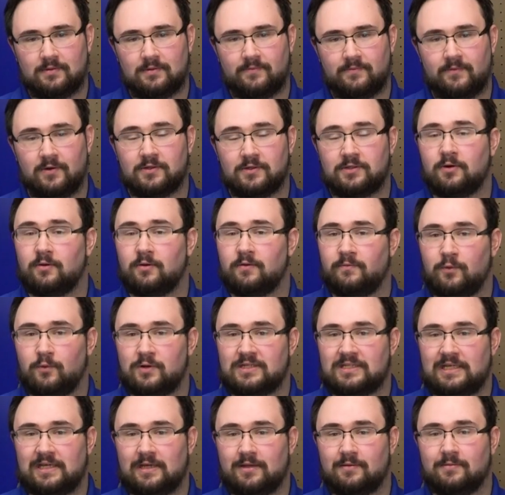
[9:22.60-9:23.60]
For a total of
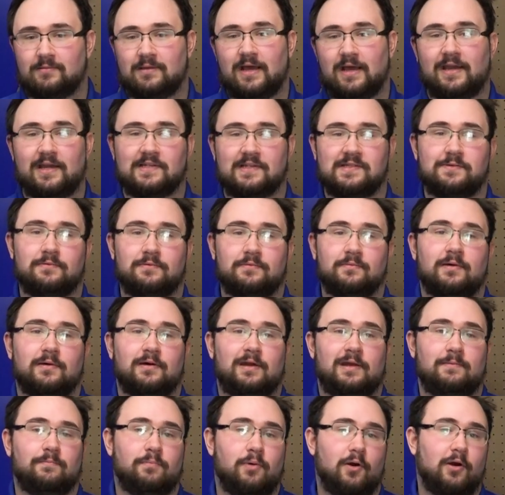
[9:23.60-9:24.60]
fourteen, that gets you
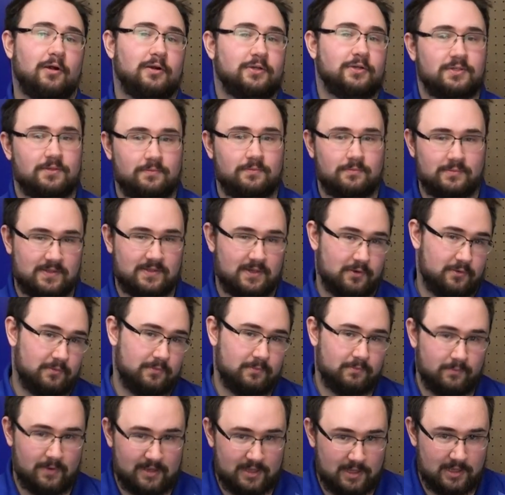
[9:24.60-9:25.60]
a barge zone
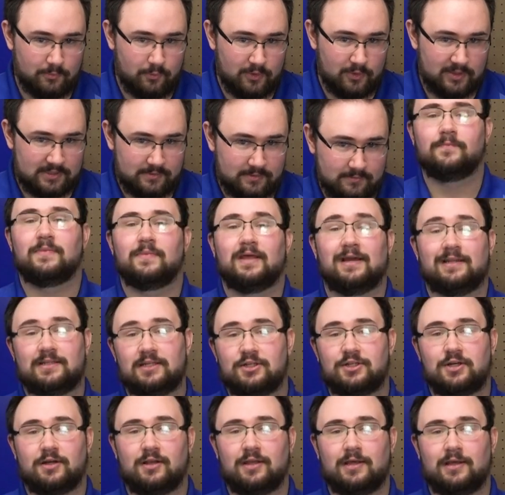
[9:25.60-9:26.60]
ranking point.
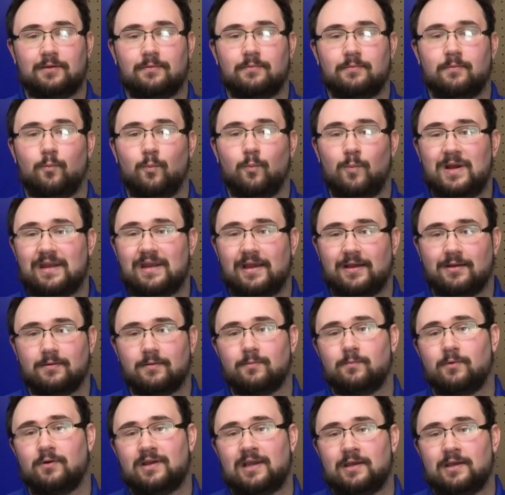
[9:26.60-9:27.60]
Additionally, winning
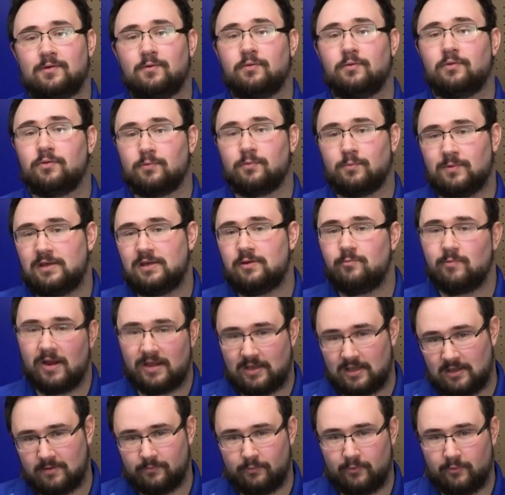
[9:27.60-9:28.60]
will get you three
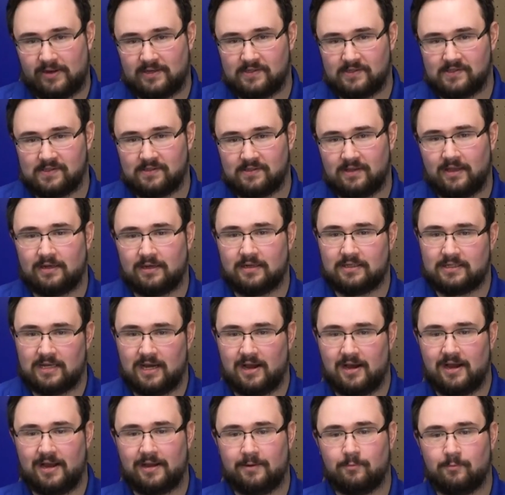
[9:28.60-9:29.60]
ranking points, and a
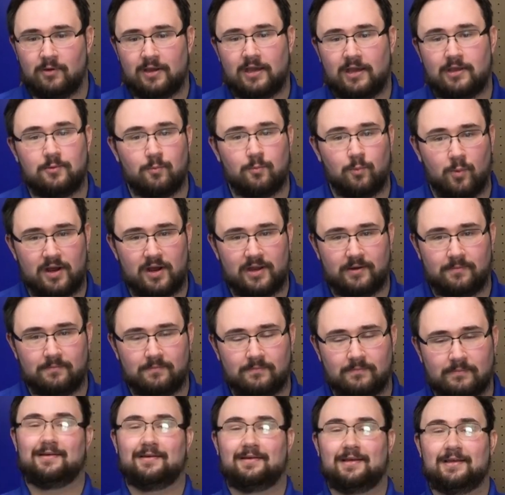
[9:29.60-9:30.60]
tie will get you one.
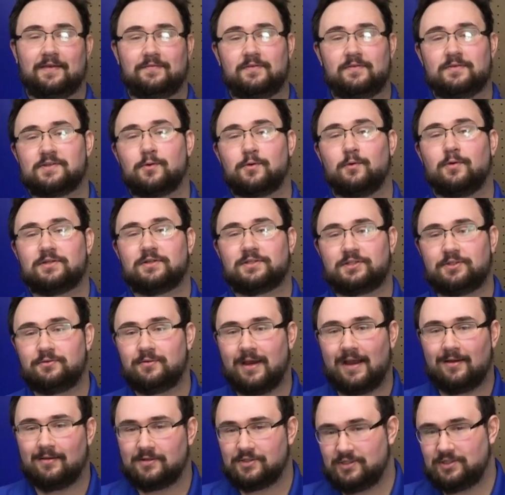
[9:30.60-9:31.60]
If you score two
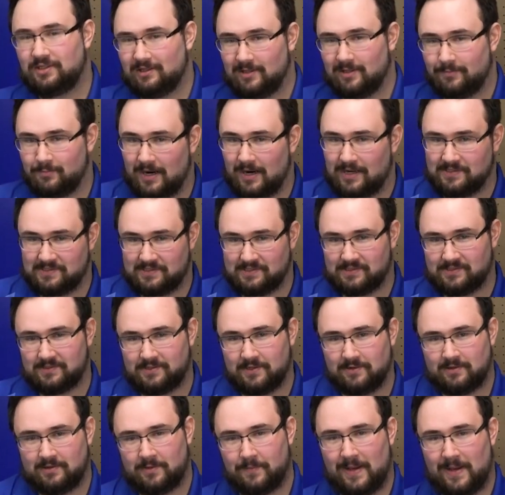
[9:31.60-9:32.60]
algae in the processor
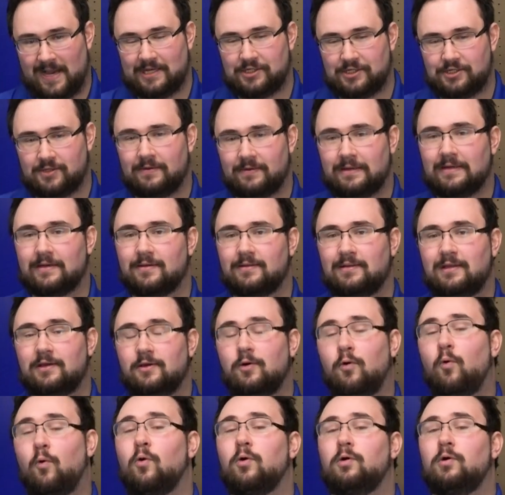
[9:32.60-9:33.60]
during the match, the
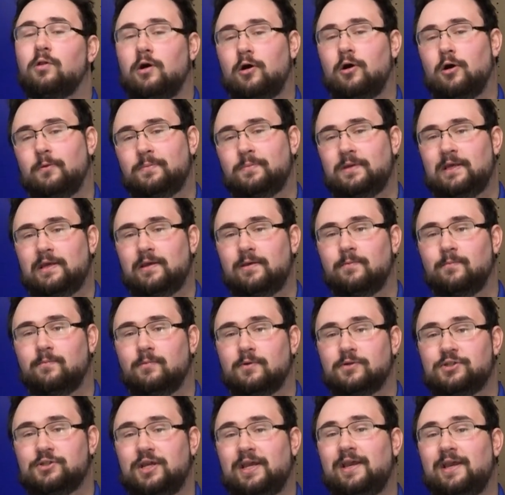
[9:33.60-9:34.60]
coral R P
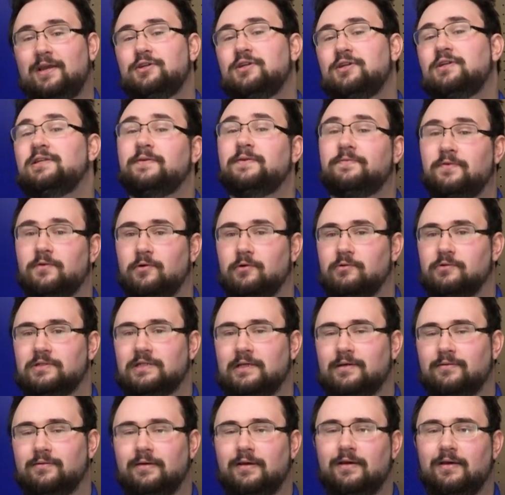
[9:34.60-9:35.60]
will change in
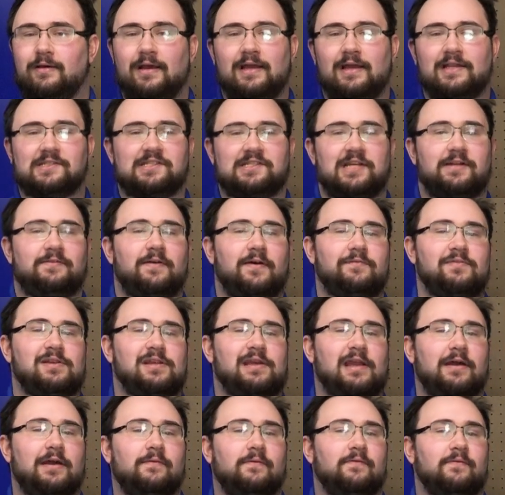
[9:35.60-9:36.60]
difficulty. Instead of having to
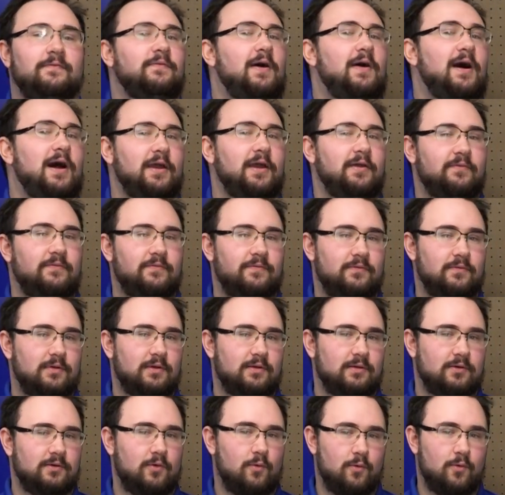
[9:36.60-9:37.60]
get five
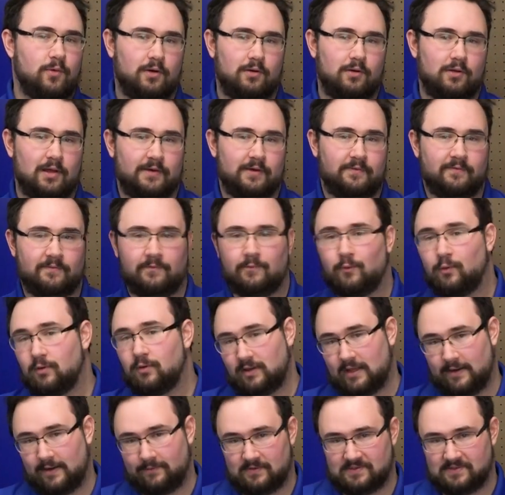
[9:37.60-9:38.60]
coral on four
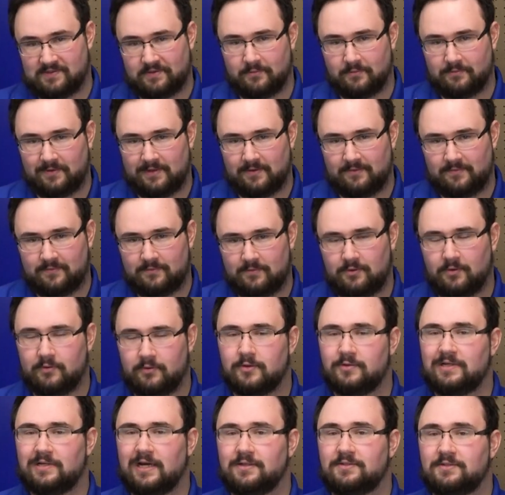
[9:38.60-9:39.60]
levels of the reef, you'll
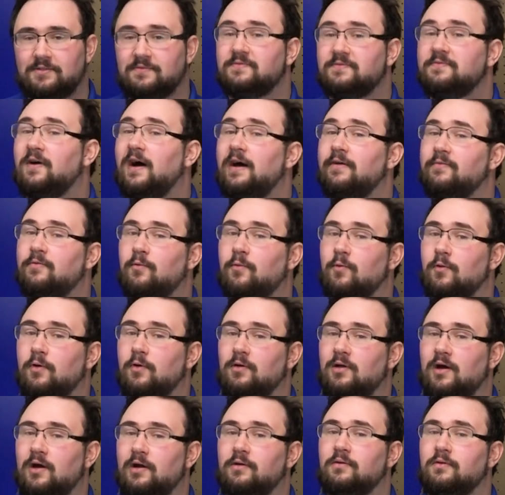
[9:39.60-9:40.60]
go down to five
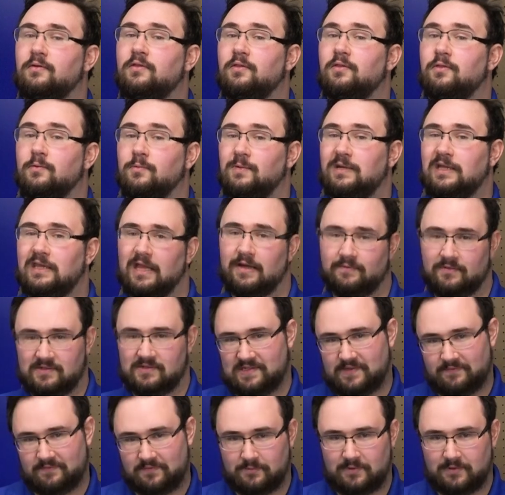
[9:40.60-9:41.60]
coral on three
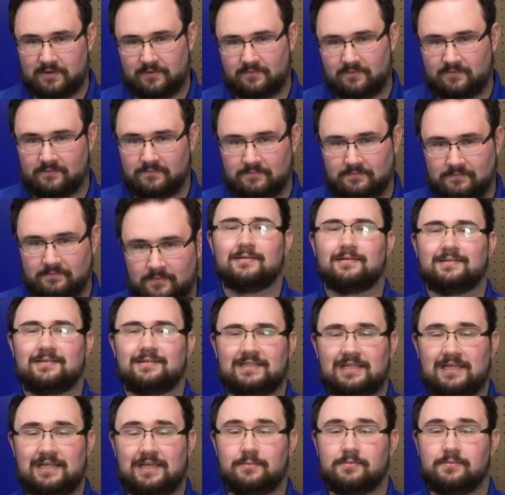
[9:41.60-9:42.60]
levels of the reef.
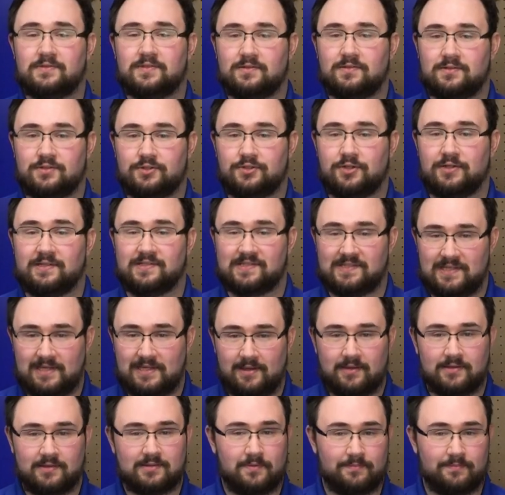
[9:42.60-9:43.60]
Teams should
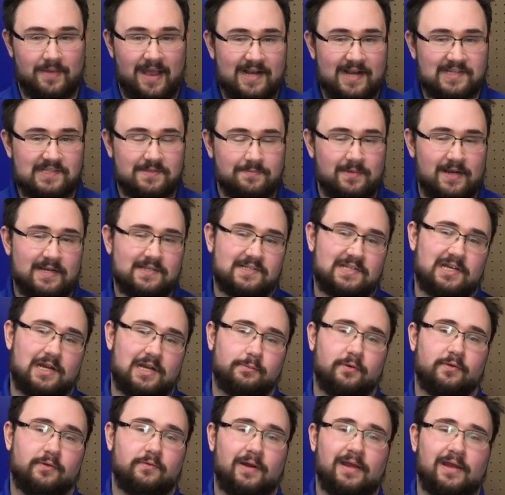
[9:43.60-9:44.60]
seek to maximize the
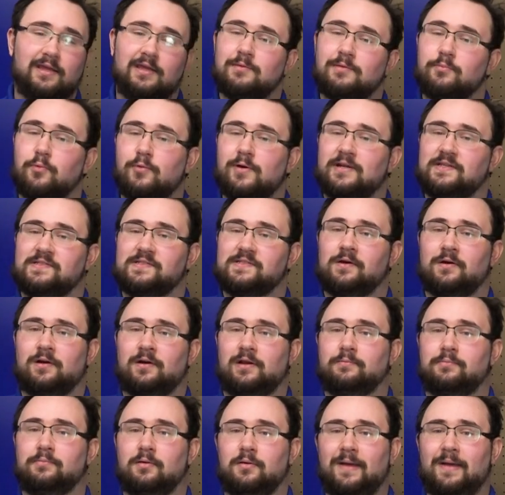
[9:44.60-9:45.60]
number of ranking points they're
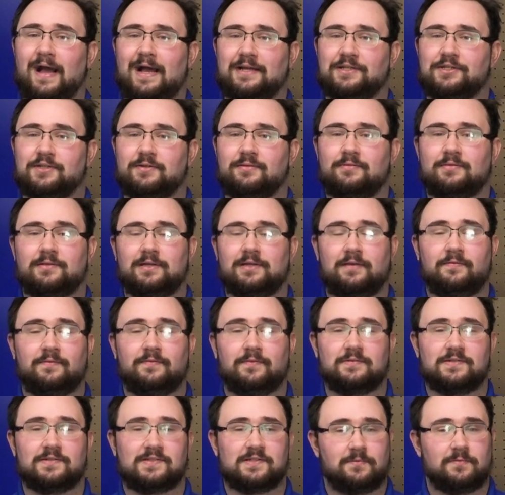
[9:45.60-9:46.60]
earning per match to
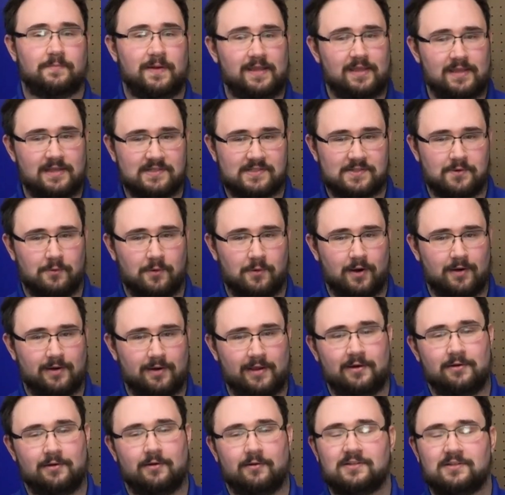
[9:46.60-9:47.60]
influence their ranking score
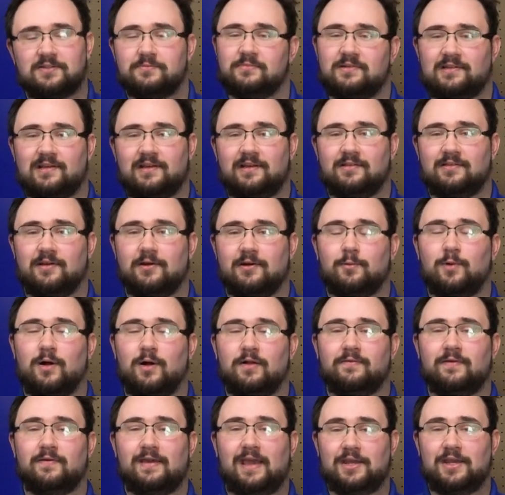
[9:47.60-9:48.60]
and ultimately their
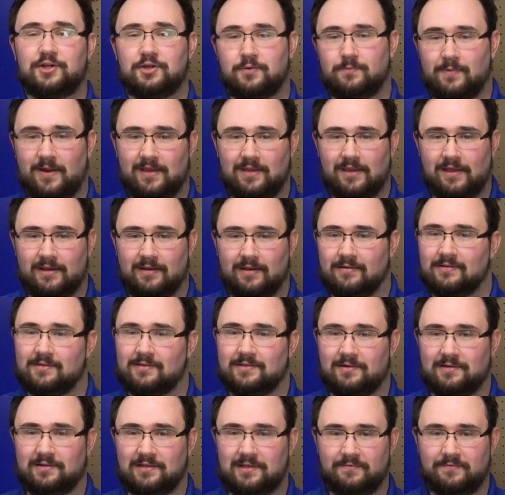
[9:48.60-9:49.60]
qualification ranking
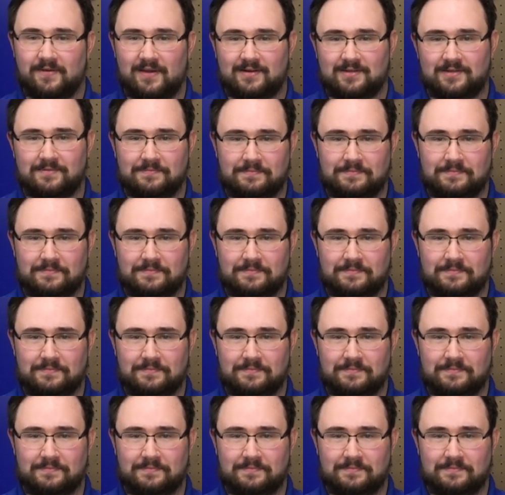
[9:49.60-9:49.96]
during the event.